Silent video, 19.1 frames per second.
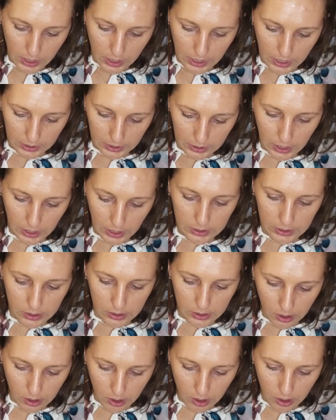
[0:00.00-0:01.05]
a likely
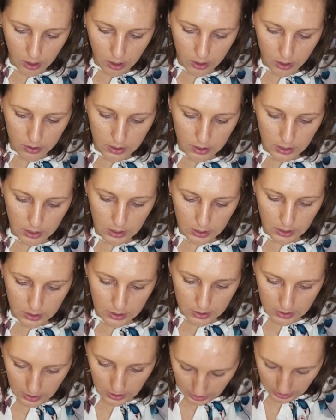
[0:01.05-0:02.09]
cause
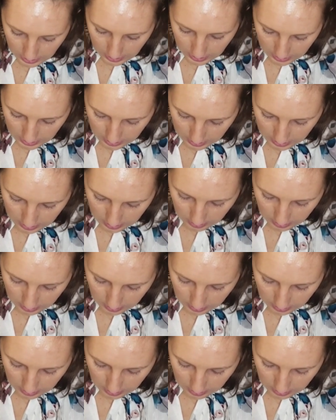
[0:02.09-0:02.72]
is a,